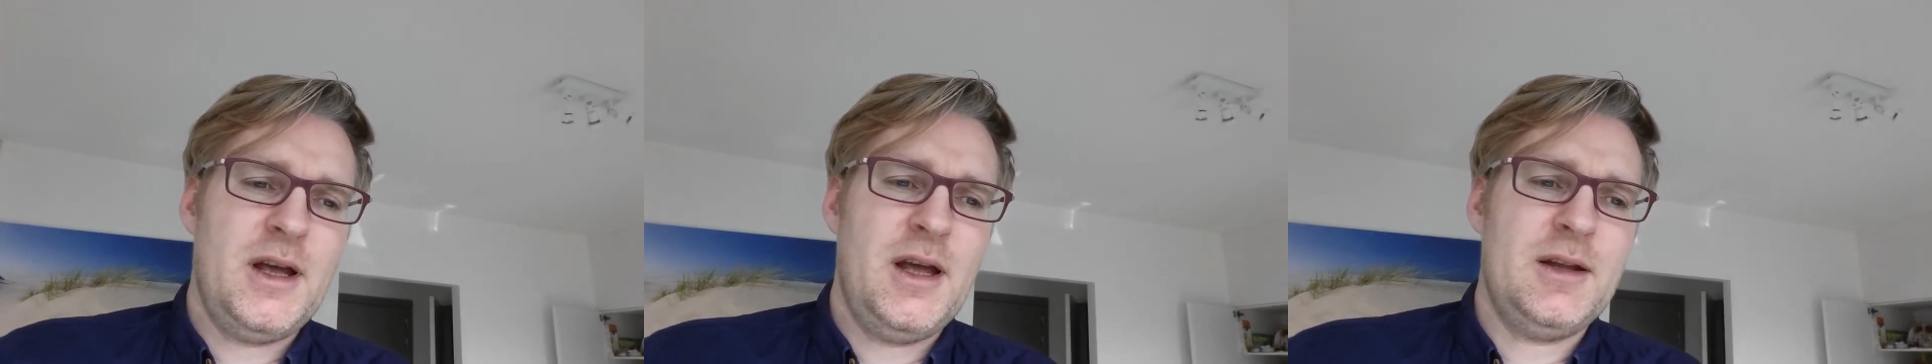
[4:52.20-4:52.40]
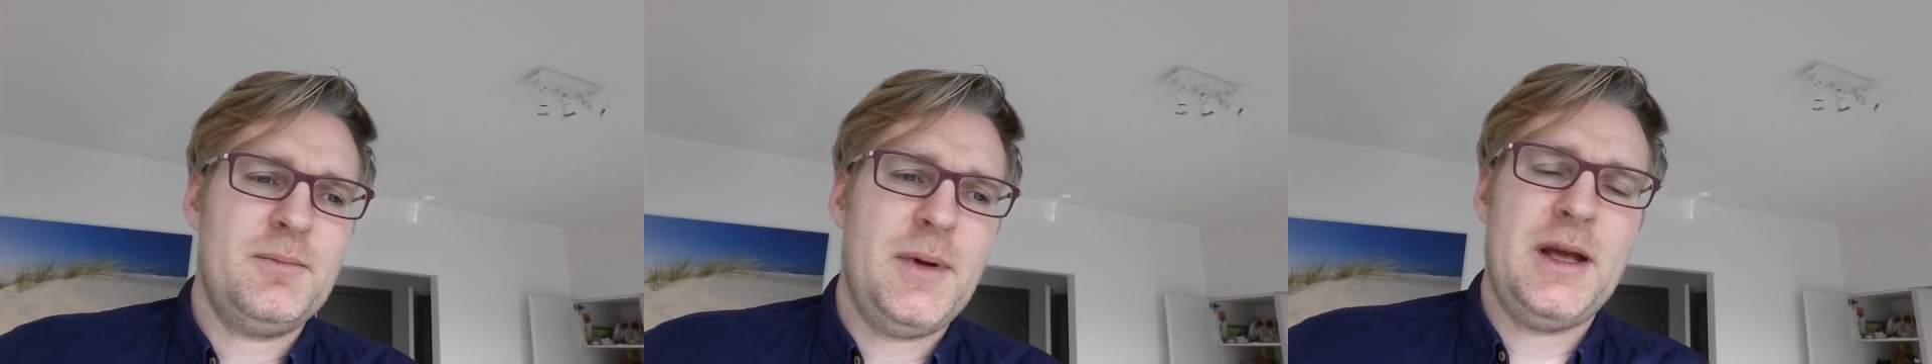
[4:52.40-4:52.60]

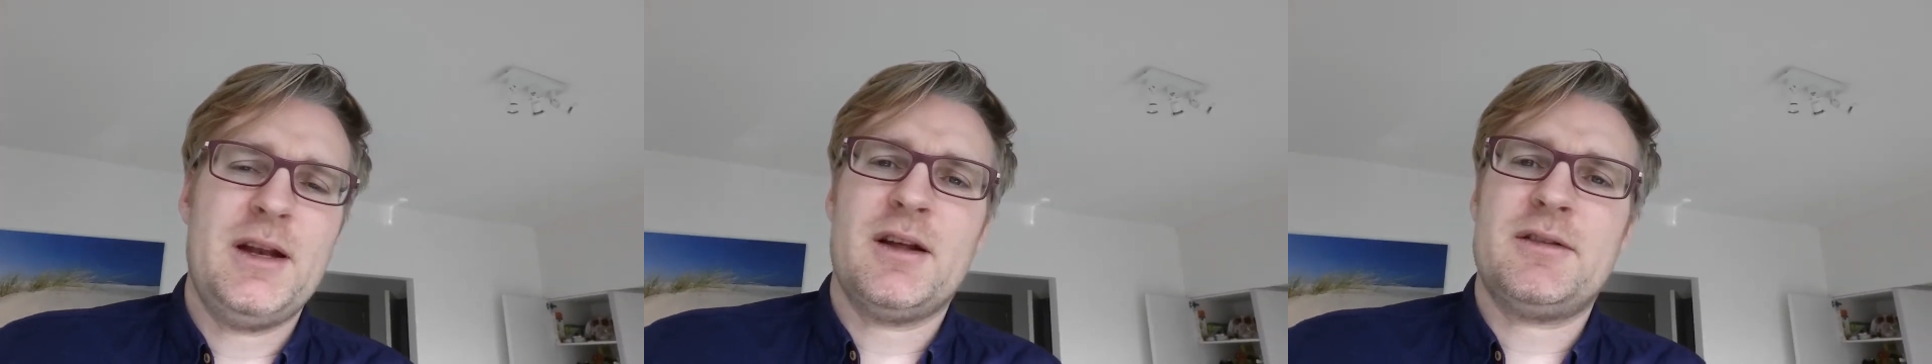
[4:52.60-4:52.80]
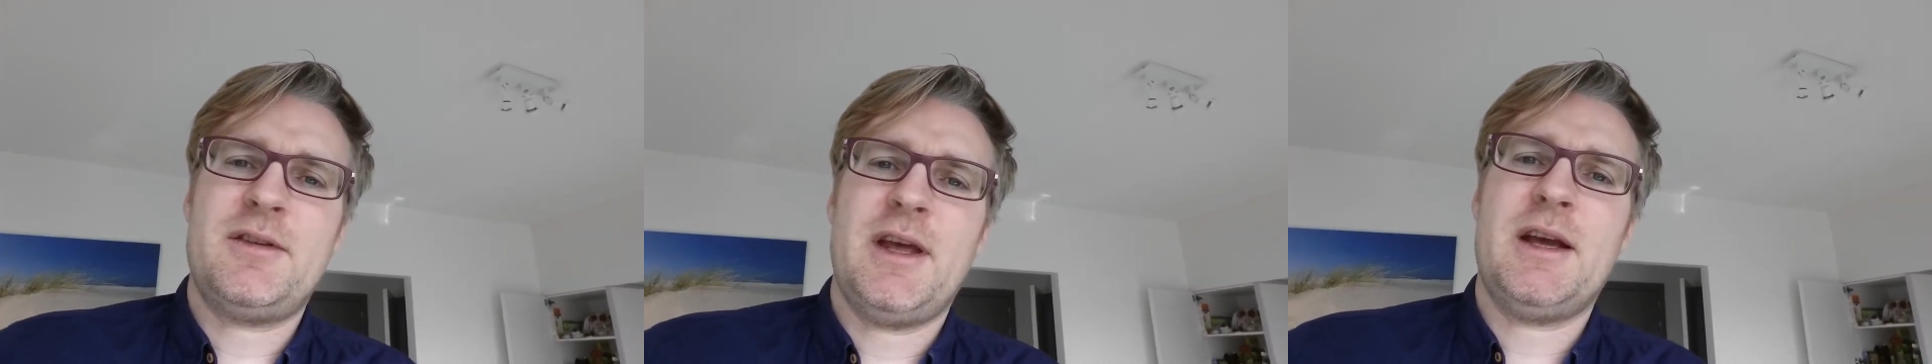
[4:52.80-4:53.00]
it may
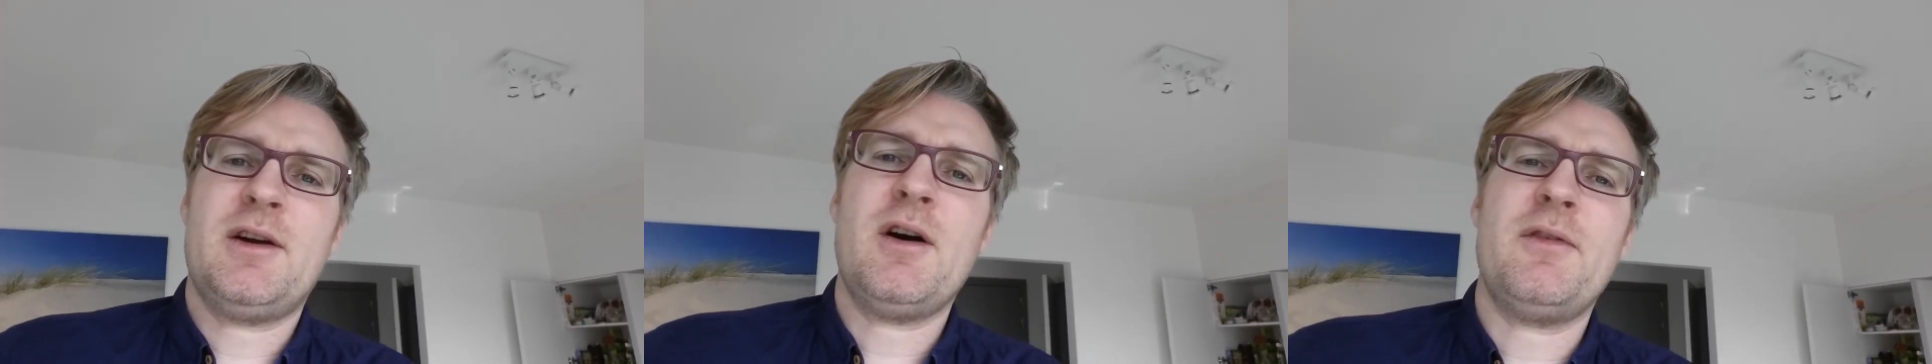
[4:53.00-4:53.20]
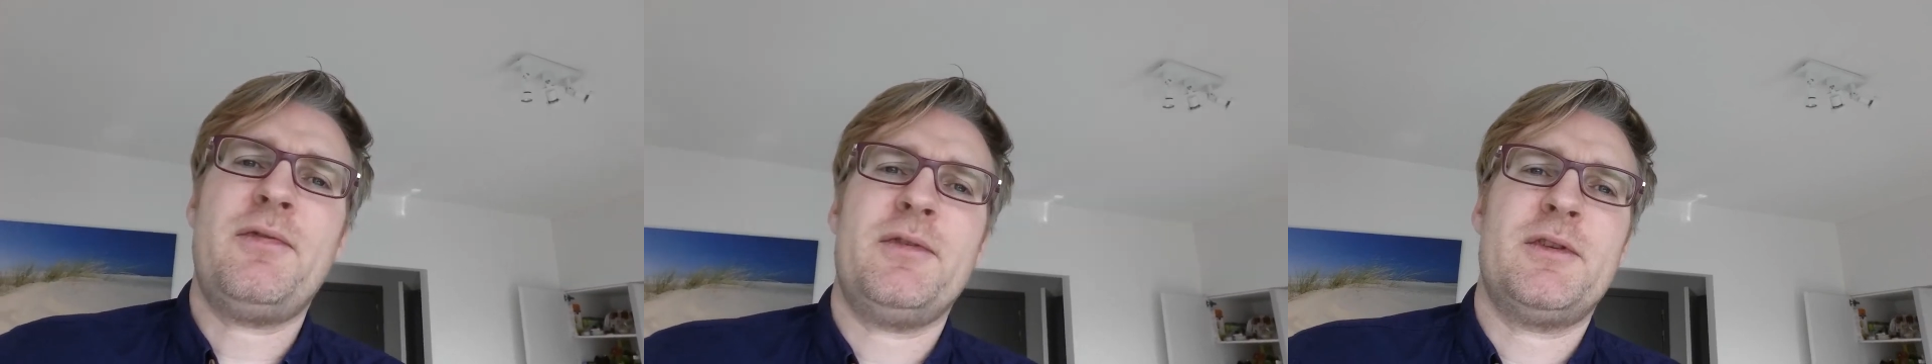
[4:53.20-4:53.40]
not take
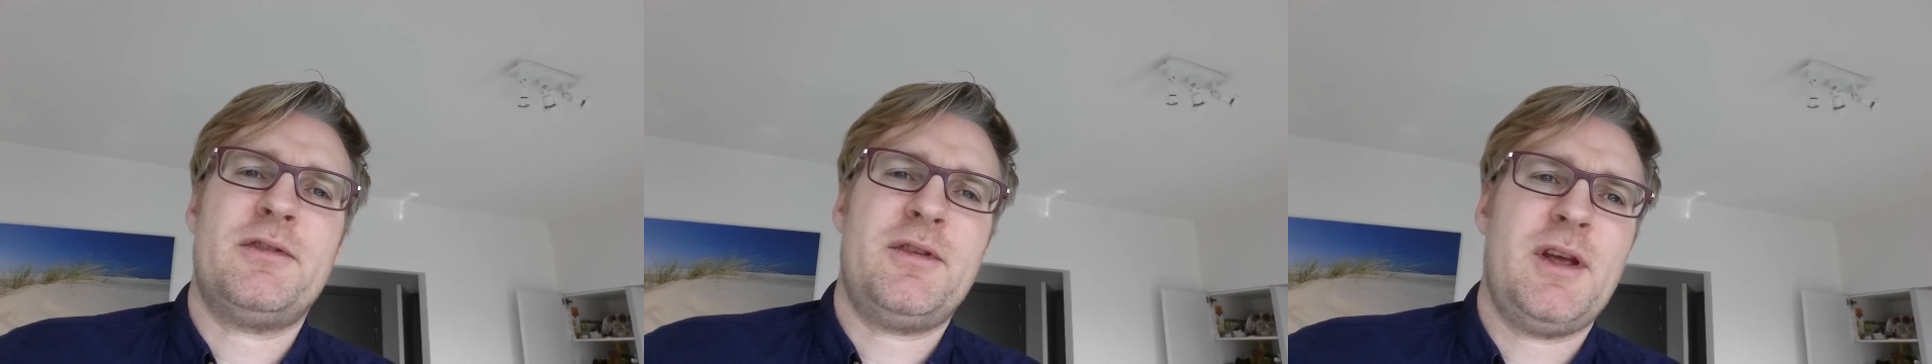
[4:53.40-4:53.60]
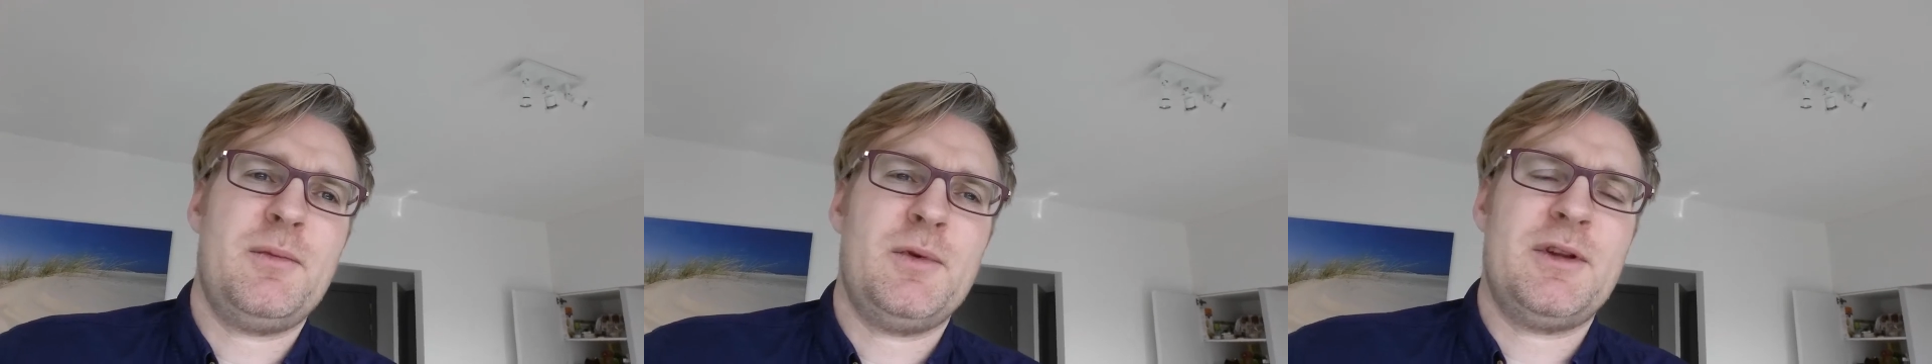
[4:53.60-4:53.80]
off. The
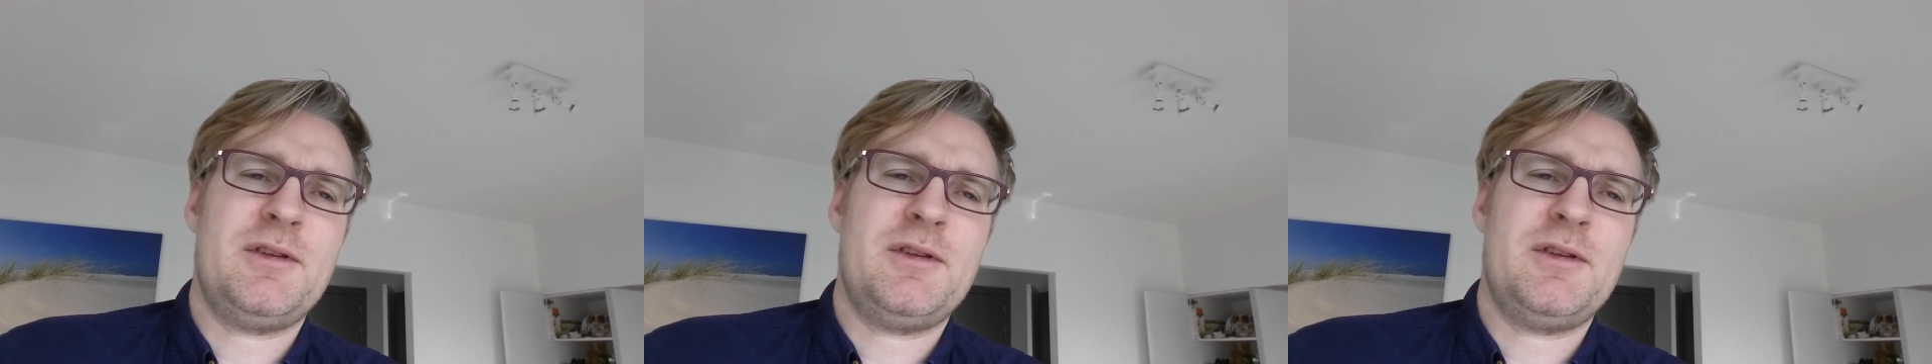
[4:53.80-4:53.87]
same with